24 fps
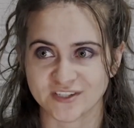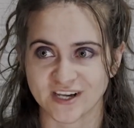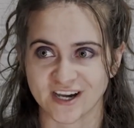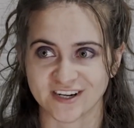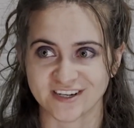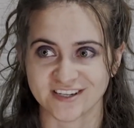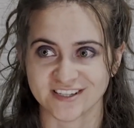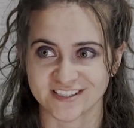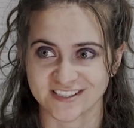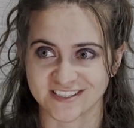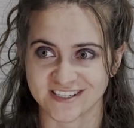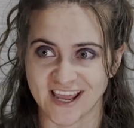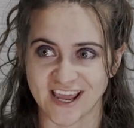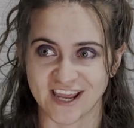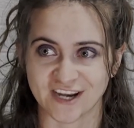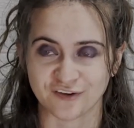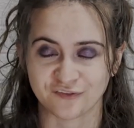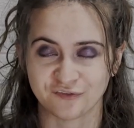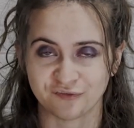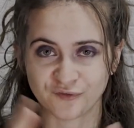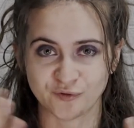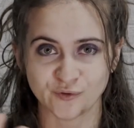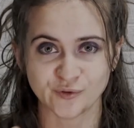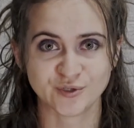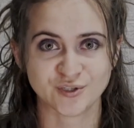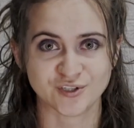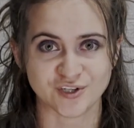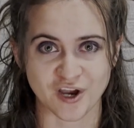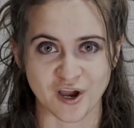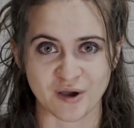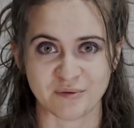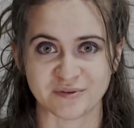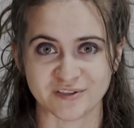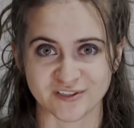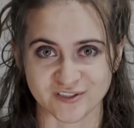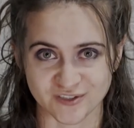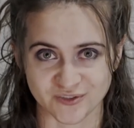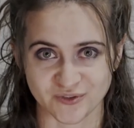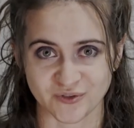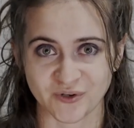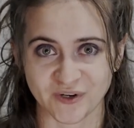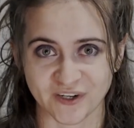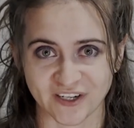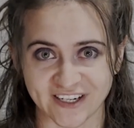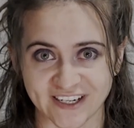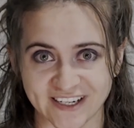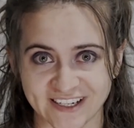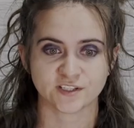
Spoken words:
to understand a full German story.